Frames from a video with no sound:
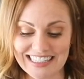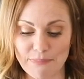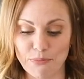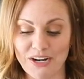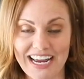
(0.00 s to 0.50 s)

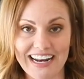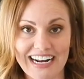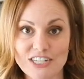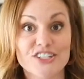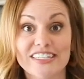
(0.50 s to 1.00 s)
separate.
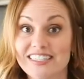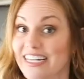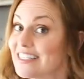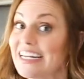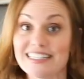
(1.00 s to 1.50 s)
It actually
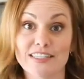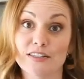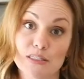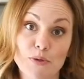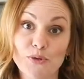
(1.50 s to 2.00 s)
stays nice
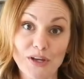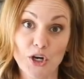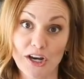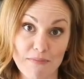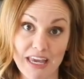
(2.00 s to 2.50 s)
and smooth and
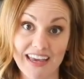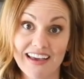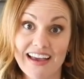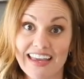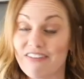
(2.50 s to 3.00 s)
creamy
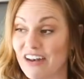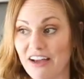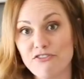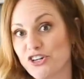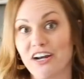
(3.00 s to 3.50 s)
even
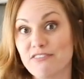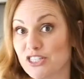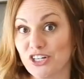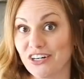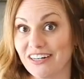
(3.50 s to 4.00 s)
after I've
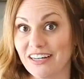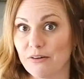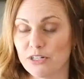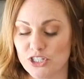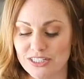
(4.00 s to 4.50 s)
stirred it
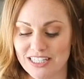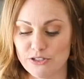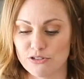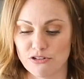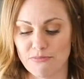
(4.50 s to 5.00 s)
in, which is
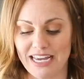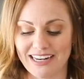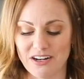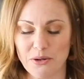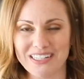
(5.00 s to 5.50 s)
huge for me.
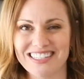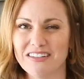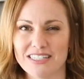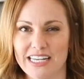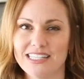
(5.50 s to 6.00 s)
I know it
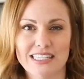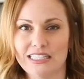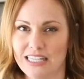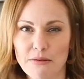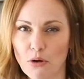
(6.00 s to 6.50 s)
still tastes the
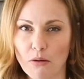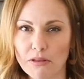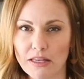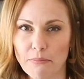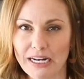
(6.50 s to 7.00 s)
same
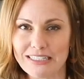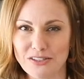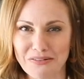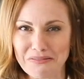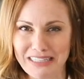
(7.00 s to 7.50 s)
normally, but I
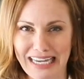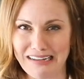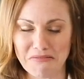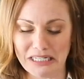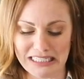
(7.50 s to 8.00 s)
don't
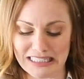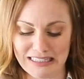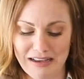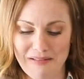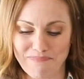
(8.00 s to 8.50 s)
like when it's
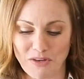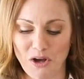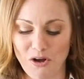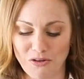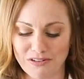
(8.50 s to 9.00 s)

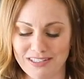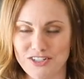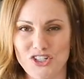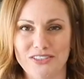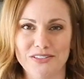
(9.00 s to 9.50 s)
all
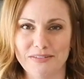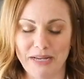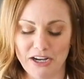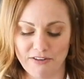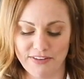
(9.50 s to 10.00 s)
congealed in
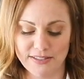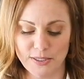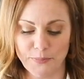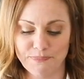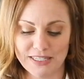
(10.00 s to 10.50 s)
my coffee.
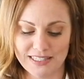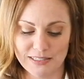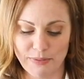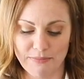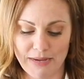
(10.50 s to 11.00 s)
So this
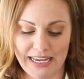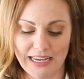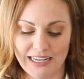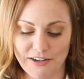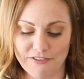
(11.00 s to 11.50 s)
has been
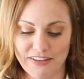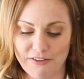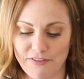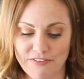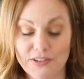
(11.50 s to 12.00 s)
my kind of
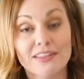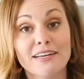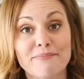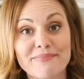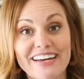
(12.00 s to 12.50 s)
like favorite
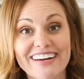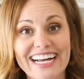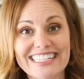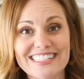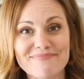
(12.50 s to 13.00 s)
thing. All right,
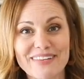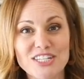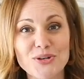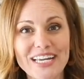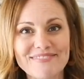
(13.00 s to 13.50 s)
guys,
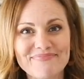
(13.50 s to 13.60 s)
enjoy.